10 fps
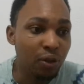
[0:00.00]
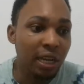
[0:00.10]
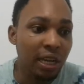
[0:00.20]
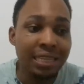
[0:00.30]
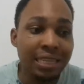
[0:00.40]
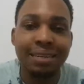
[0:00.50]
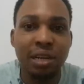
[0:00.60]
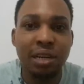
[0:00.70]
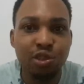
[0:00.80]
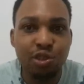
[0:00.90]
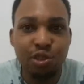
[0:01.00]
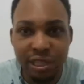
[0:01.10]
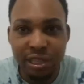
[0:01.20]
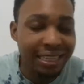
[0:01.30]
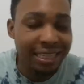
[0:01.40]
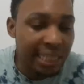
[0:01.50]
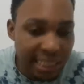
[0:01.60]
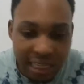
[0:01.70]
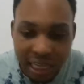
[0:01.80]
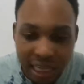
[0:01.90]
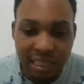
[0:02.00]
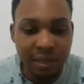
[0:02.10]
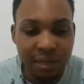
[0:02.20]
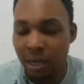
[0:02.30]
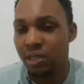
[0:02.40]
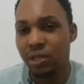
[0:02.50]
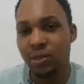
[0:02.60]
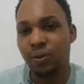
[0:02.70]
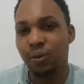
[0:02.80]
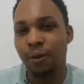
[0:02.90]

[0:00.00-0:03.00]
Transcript: you can see the maturity in the songs them also.